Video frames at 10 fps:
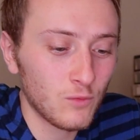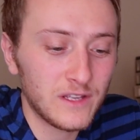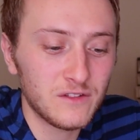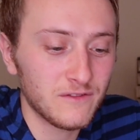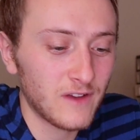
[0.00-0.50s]

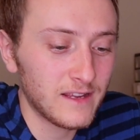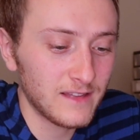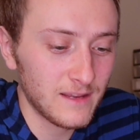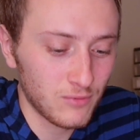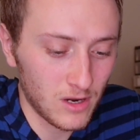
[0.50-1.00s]
way to
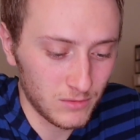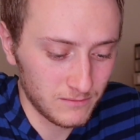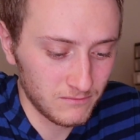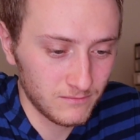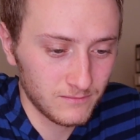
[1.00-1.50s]
find that
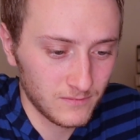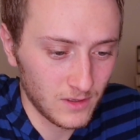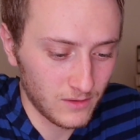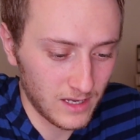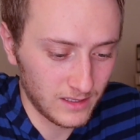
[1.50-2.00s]
problem.
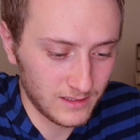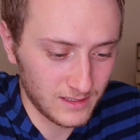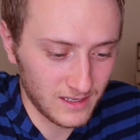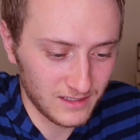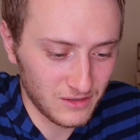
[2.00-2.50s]
Okay, let's
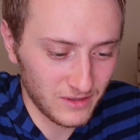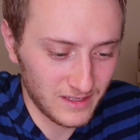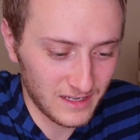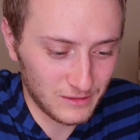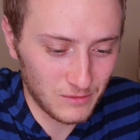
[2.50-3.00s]
go to the
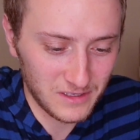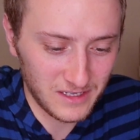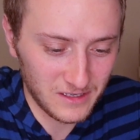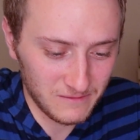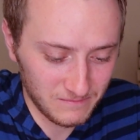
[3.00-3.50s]
next one
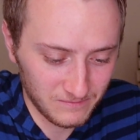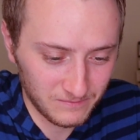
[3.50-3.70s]
here.